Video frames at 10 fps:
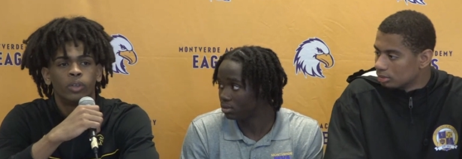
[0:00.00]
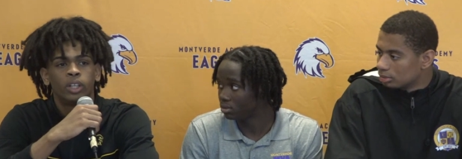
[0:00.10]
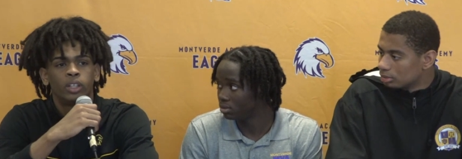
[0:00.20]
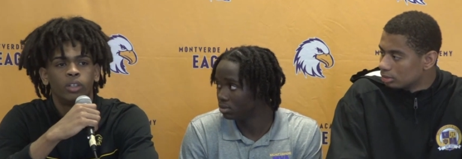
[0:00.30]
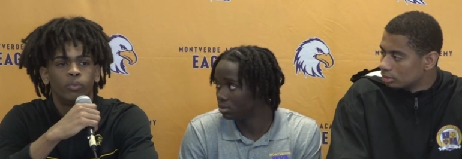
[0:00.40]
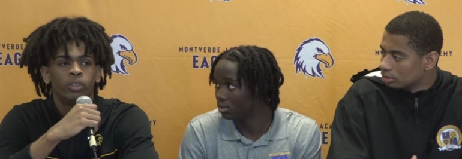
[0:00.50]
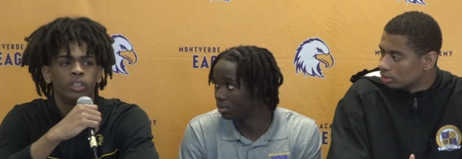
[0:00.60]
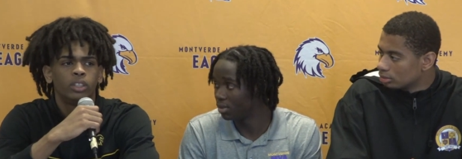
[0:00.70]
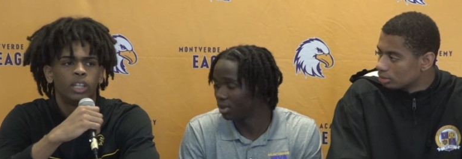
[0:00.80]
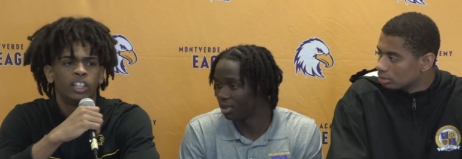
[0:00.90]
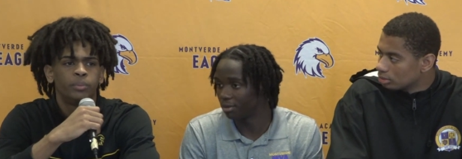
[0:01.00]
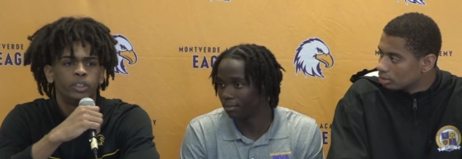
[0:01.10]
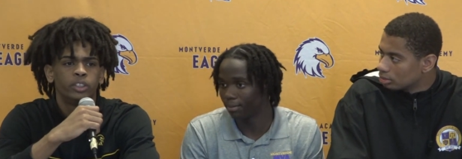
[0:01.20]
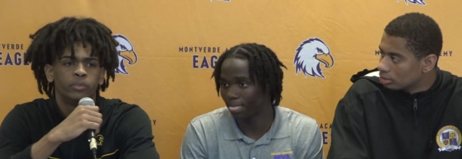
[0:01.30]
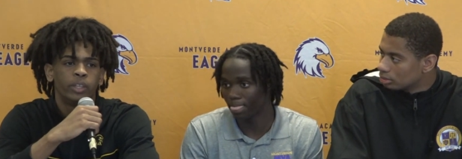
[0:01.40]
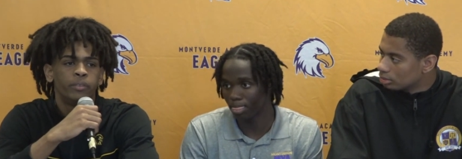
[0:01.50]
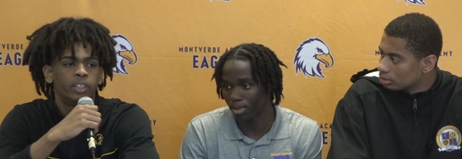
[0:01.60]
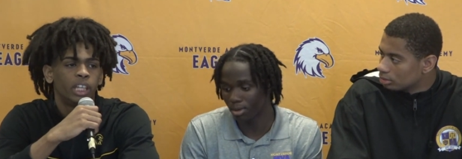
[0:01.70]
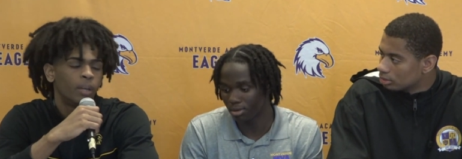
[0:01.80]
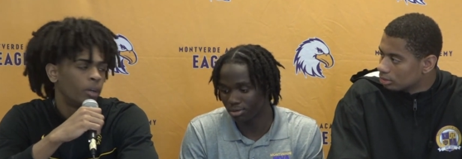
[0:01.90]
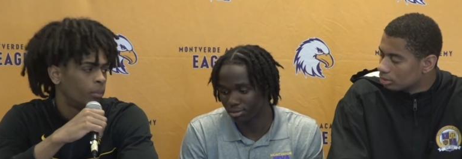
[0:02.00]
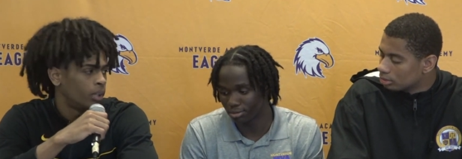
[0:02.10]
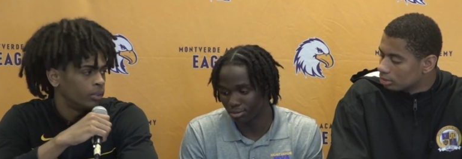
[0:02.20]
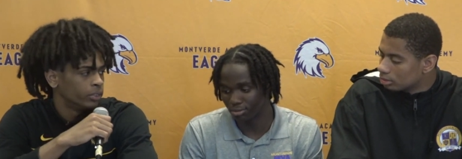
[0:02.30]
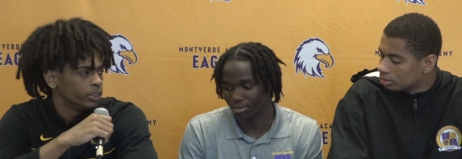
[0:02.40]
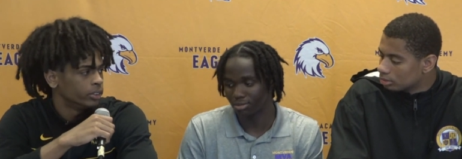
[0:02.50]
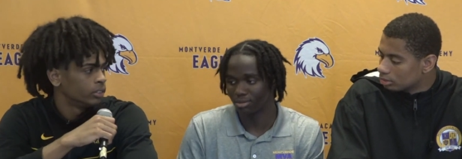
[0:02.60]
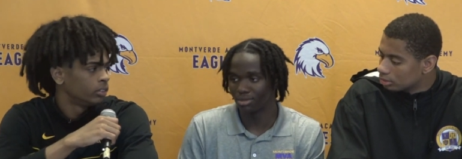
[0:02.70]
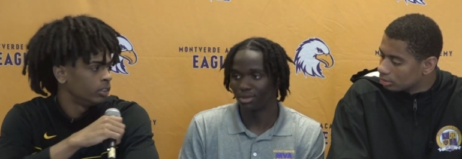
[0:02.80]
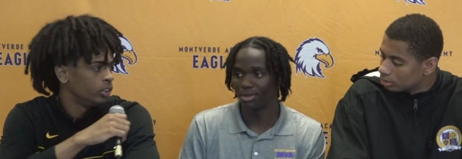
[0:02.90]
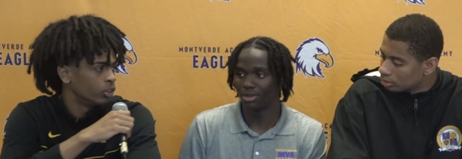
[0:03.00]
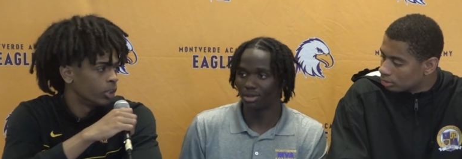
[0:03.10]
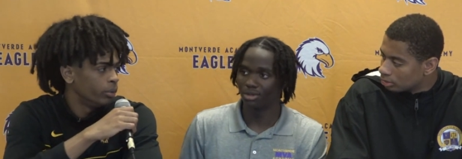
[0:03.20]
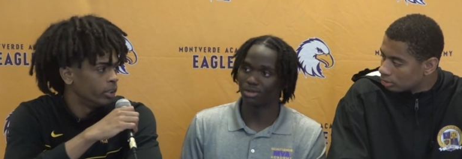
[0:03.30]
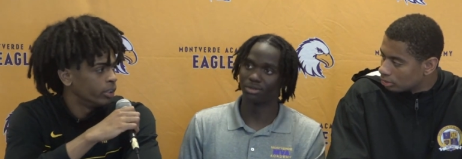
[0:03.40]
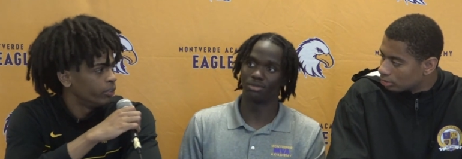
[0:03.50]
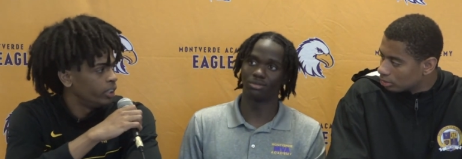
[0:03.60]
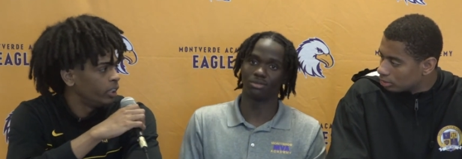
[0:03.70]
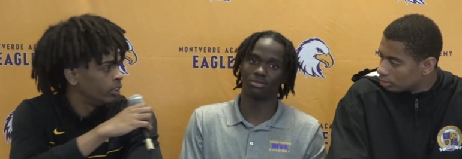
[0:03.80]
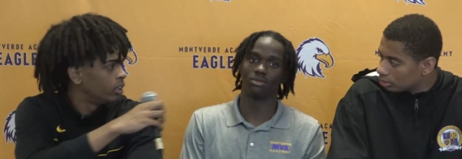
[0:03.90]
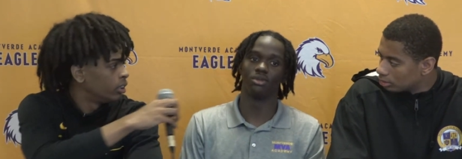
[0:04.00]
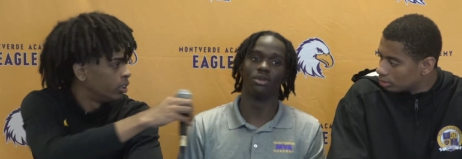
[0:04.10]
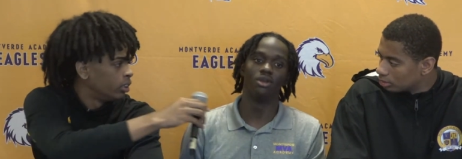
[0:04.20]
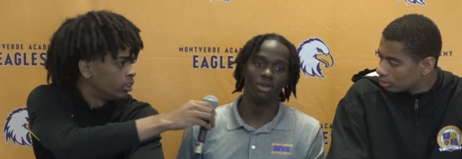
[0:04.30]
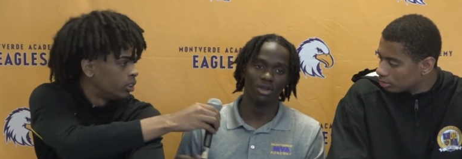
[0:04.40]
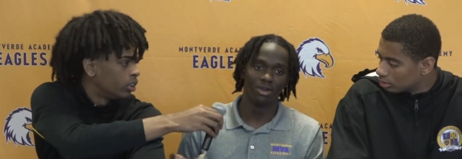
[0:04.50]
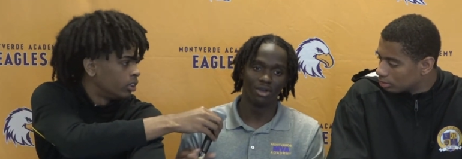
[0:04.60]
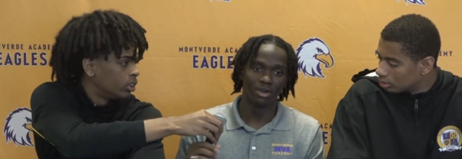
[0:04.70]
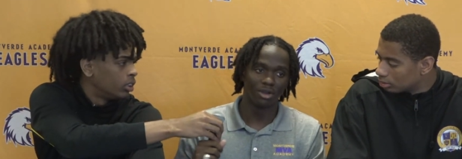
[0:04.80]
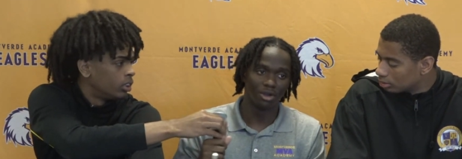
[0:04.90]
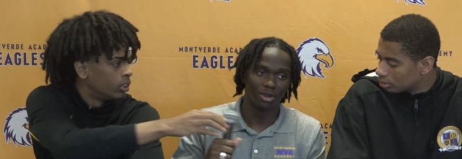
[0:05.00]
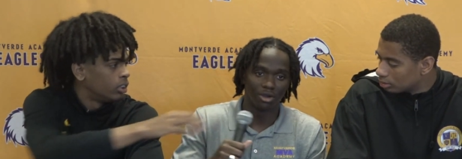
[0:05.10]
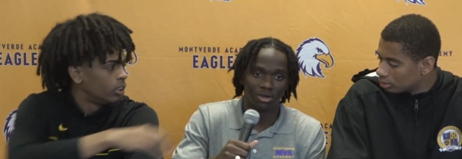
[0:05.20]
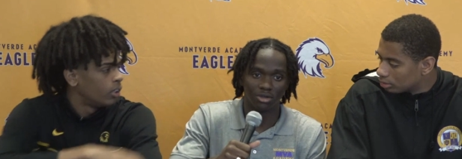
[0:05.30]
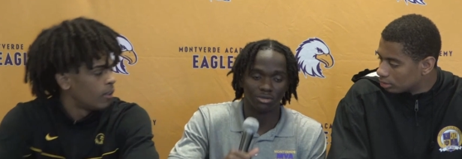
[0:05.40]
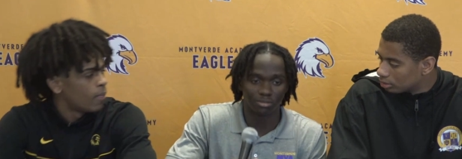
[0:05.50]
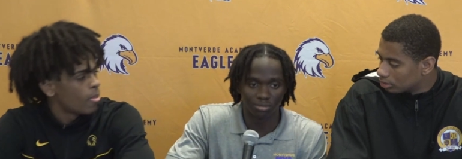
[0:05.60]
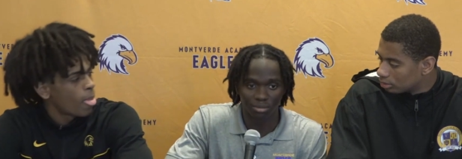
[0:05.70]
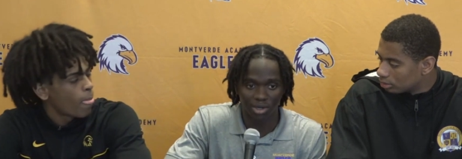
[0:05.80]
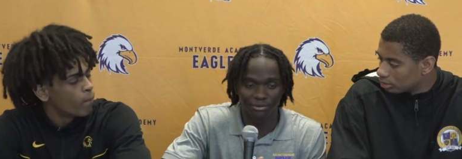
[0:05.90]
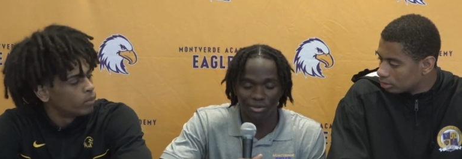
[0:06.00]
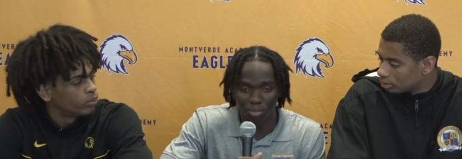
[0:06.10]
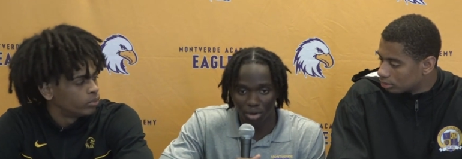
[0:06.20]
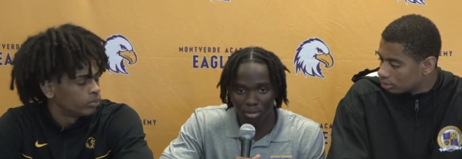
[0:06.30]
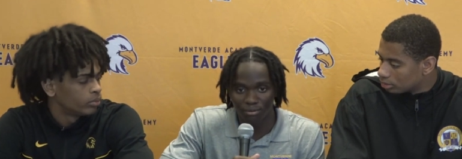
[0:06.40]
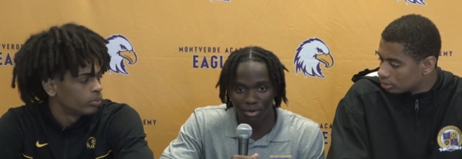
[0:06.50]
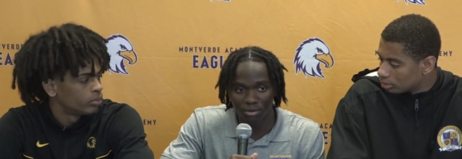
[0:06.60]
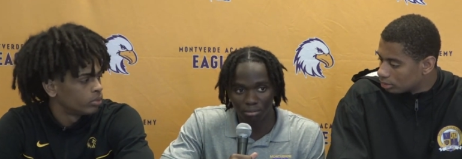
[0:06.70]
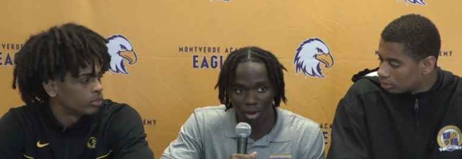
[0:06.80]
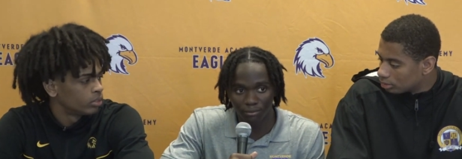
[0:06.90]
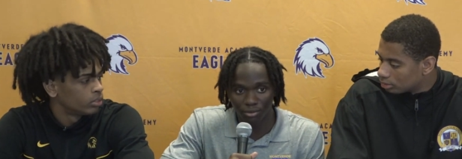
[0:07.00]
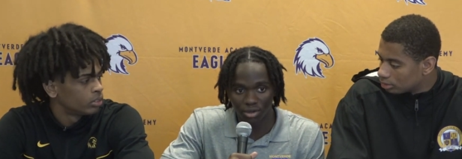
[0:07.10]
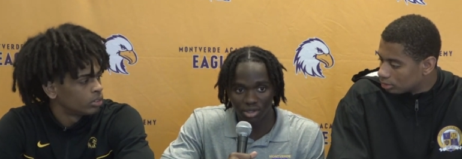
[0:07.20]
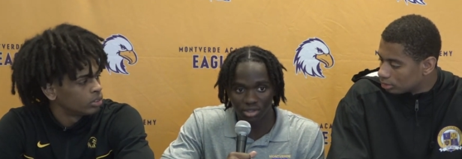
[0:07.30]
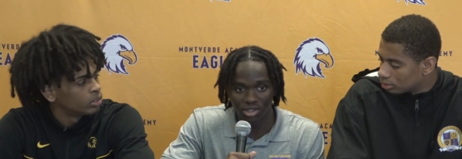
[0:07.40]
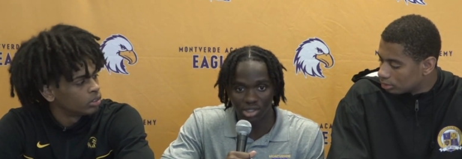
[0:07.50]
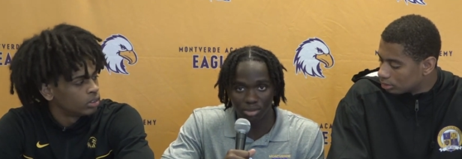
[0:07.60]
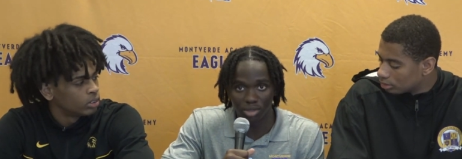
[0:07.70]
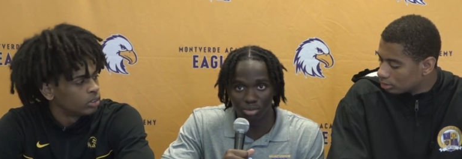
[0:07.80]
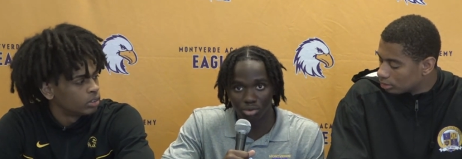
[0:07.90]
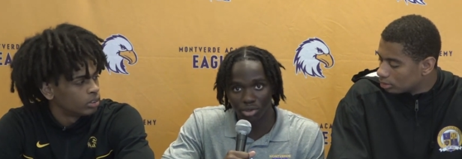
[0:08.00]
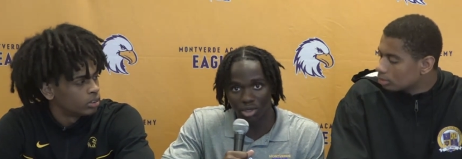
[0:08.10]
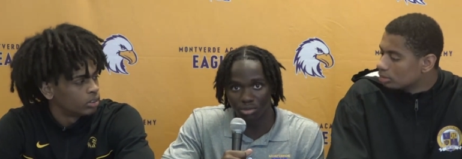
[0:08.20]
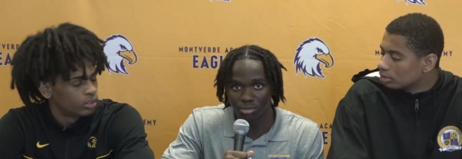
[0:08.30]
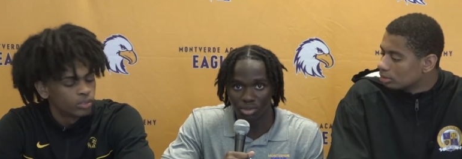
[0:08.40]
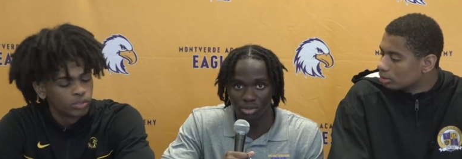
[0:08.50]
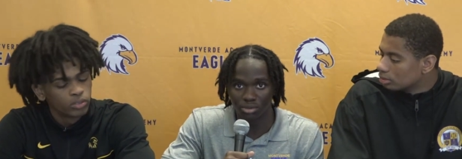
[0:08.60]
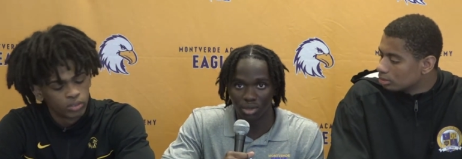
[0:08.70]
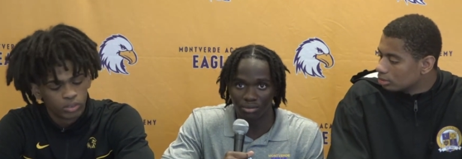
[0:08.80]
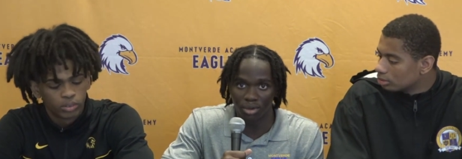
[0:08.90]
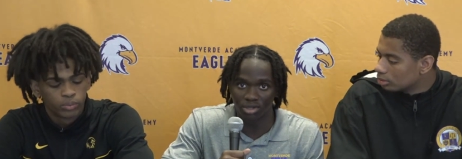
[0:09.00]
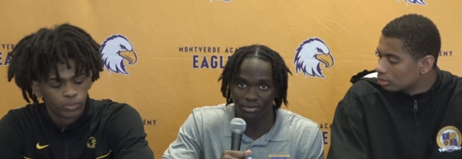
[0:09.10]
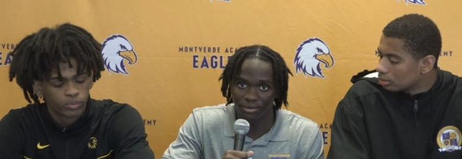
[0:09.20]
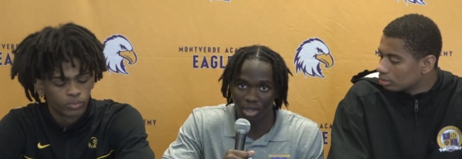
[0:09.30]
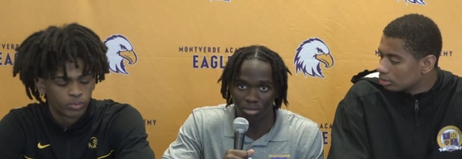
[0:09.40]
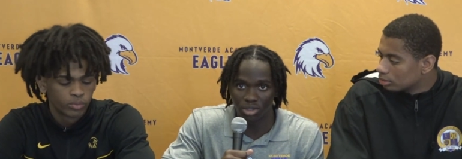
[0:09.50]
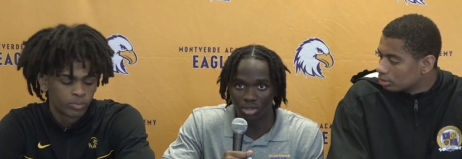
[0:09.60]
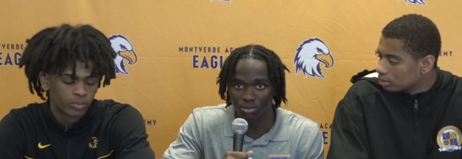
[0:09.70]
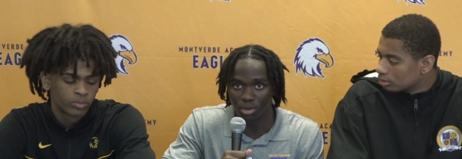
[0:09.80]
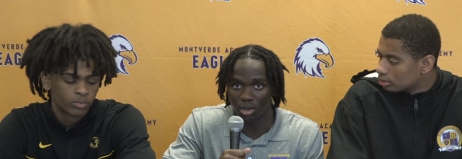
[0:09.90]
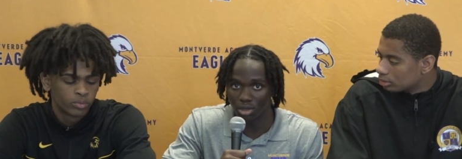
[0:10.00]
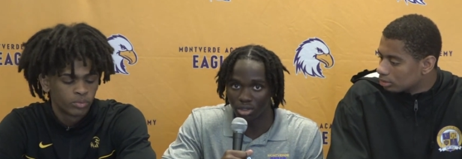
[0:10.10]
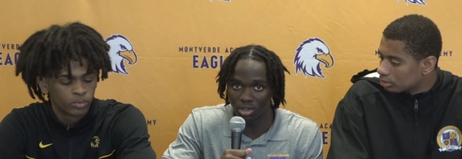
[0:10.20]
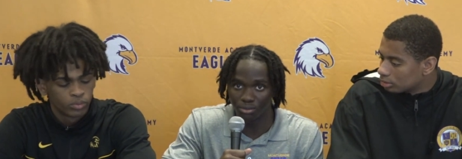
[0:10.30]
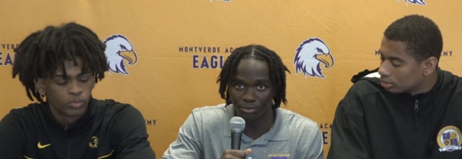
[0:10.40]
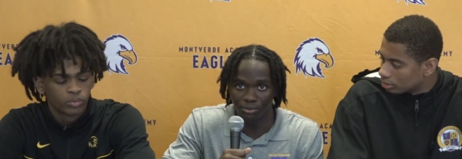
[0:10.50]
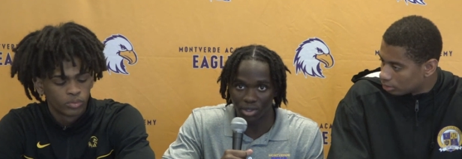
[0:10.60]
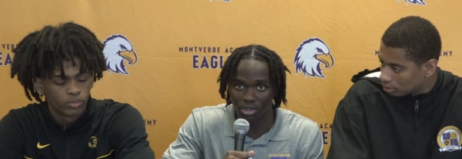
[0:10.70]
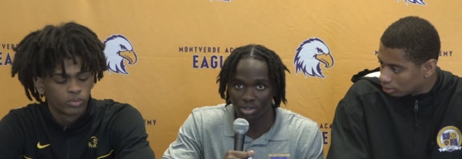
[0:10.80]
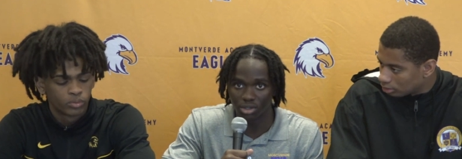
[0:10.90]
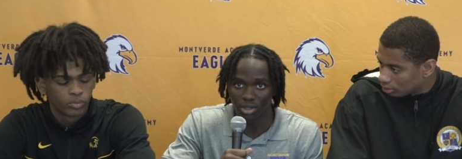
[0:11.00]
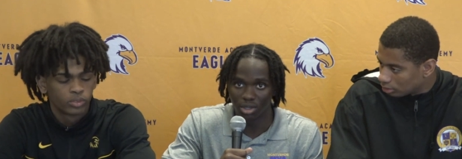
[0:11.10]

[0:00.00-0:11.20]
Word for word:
Speaker 1: while, what has been your favorite thing about Montverde? You know, coming here every day.
Speaker 2: Um, my favorite part of my my word is the CBD program. You know, everybody's a family, and we're all good. We're friends,